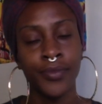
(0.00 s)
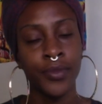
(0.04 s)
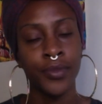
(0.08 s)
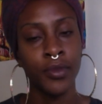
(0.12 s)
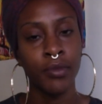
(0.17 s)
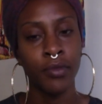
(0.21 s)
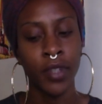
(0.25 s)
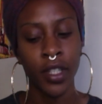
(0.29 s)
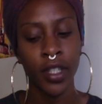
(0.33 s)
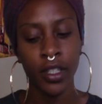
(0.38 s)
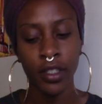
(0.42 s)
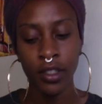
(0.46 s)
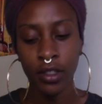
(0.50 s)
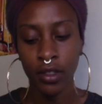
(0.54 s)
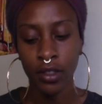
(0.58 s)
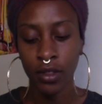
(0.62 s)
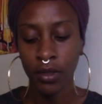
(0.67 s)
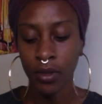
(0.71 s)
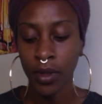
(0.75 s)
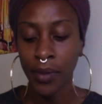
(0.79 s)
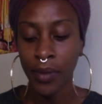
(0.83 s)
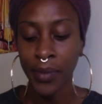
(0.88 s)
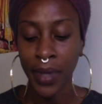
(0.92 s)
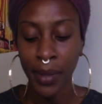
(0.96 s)
But
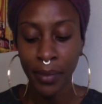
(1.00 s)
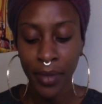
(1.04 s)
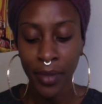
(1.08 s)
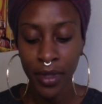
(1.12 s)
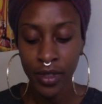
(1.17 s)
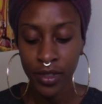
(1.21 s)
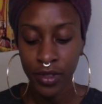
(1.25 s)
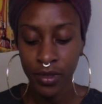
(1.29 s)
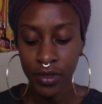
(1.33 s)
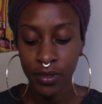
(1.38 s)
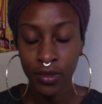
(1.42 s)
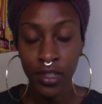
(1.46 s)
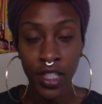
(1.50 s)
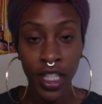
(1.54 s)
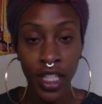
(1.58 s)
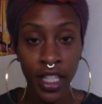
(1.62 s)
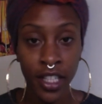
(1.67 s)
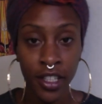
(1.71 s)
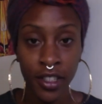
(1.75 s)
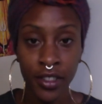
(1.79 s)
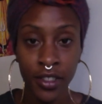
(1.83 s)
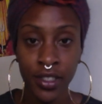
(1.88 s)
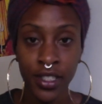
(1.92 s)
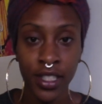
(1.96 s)
remember to check
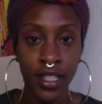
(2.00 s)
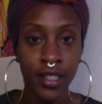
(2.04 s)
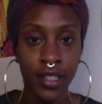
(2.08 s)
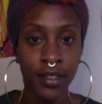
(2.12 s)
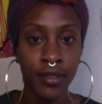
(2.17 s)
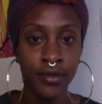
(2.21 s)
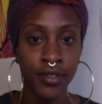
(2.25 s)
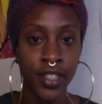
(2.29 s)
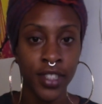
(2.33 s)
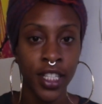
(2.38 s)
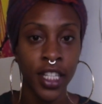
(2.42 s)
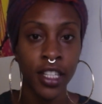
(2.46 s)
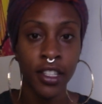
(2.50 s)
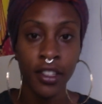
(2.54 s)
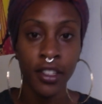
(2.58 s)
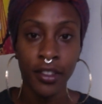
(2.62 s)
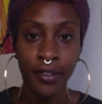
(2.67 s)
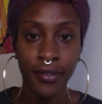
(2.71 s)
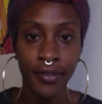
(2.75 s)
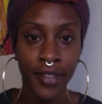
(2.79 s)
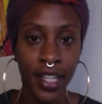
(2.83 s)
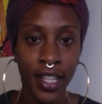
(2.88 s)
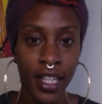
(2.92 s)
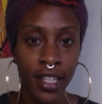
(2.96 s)
yourself, check your
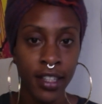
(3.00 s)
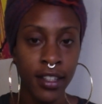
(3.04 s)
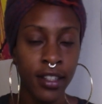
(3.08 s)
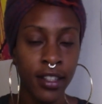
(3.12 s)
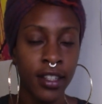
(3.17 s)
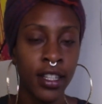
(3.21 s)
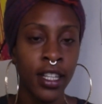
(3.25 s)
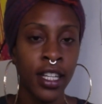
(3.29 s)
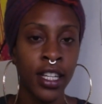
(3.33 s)
faith,